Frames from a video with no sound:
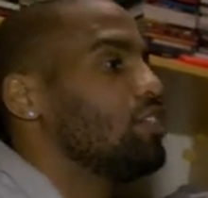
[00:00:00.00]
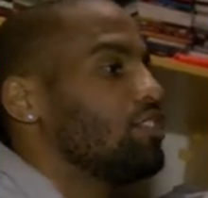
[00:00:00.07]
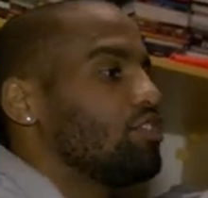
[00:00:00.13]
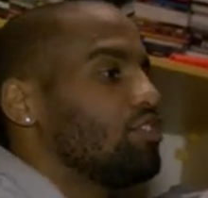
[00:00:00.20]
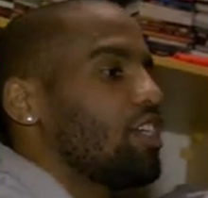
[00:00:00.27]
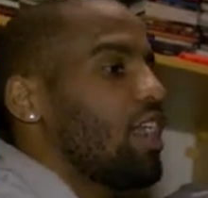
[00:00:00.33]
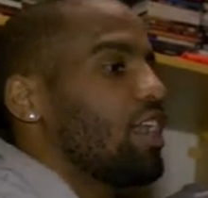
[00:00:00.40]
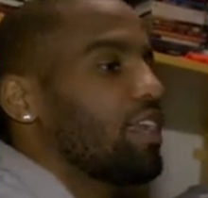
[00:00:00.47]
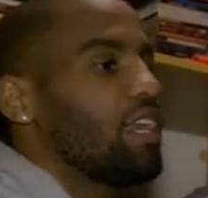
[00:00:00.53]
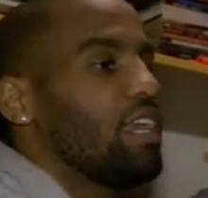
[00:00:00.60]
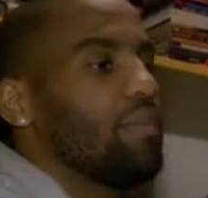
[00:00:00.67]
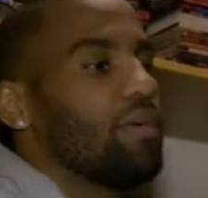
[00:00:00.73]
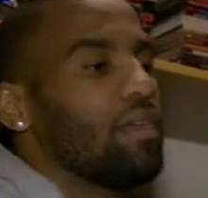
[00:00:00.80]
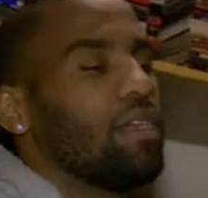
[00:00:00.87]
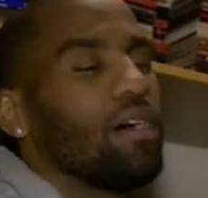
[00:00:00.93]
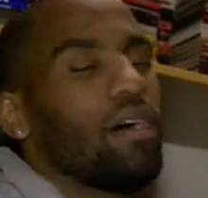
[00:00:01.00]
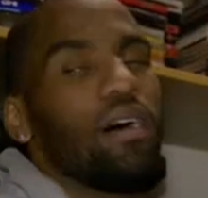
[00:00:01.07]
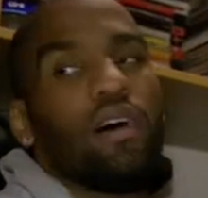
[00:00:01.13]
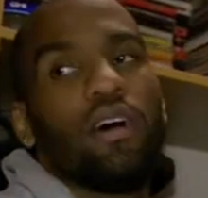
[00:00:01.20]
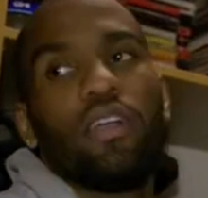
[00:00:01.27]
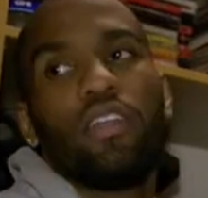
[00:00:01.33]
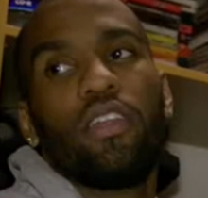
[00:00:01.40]
just trying to keep it,
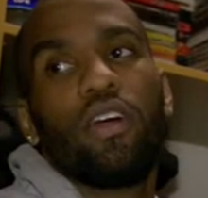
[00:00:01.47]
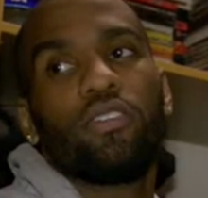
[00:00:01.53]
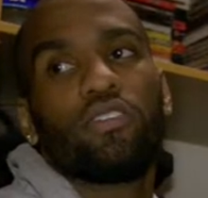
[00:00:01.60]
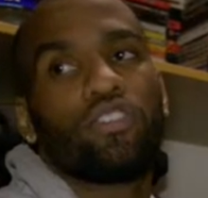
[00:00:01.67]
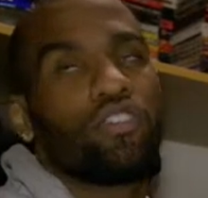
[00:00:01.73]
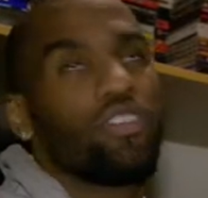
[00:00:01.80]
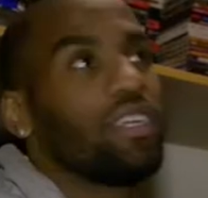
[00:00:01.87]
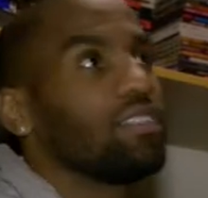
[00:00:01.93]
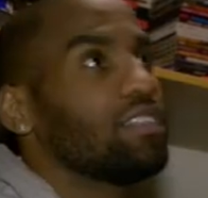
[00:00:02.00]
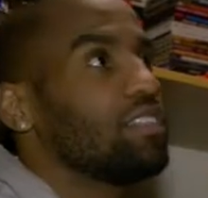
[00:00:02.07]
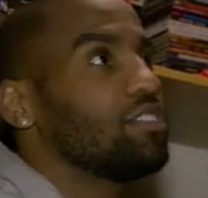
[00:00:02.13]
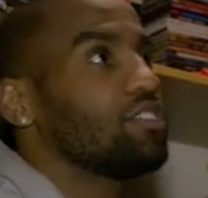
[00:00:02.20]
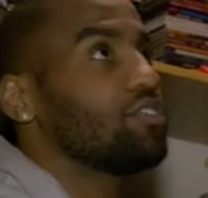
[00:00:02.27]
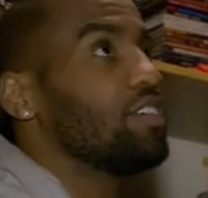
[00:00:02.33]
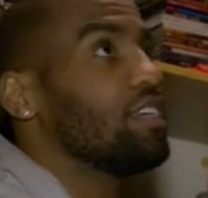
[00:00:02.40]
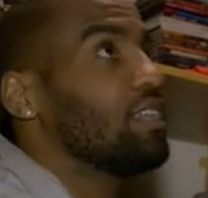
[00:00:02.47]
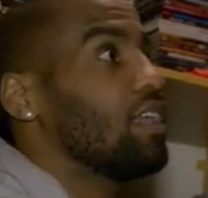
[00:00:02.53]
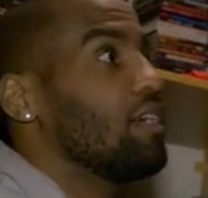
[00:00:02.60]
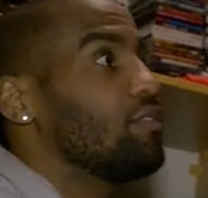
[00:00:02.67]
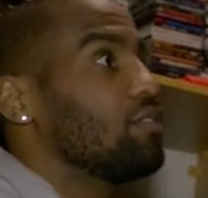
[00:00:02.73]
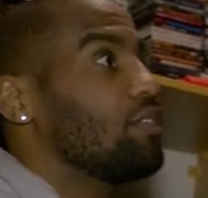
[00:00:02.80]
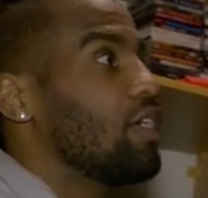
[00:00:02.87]
uh, you know, street to the street
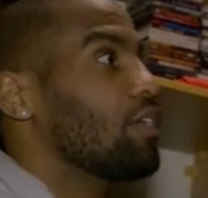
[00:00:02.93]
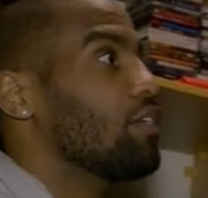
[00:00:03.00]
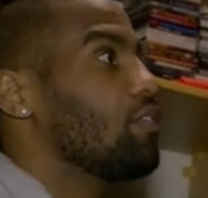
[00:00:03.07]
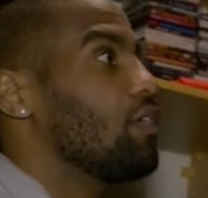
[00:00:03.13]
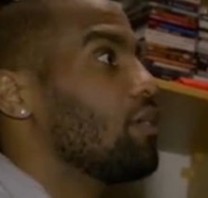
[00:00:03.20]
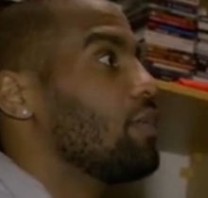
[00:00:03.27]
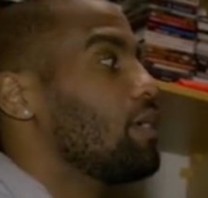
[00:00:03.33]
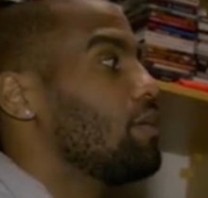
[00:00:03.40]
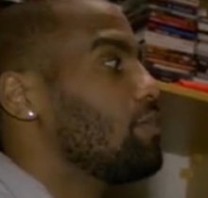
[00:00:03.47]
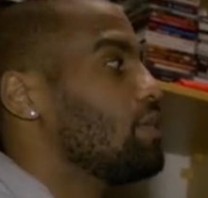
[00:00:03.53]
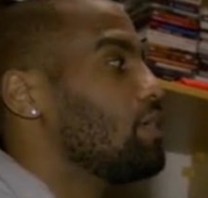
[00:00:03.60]
level, like you know what I mean.